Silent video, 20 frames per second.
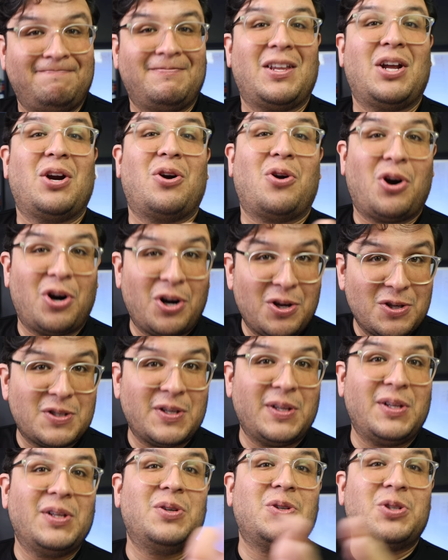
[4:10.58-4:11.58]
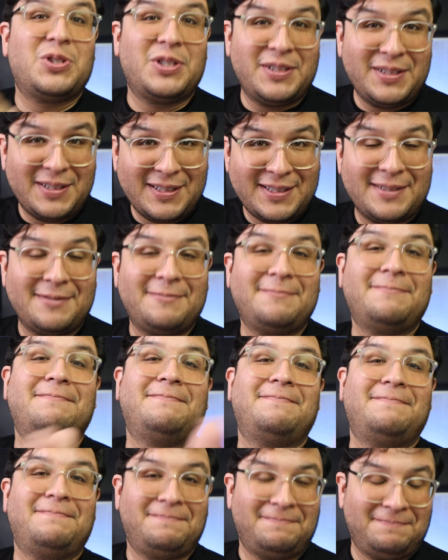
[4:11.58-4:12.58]
there are no solutions.
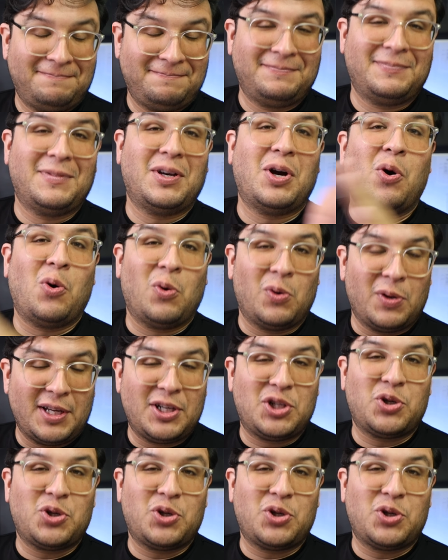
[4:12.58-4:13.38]
Only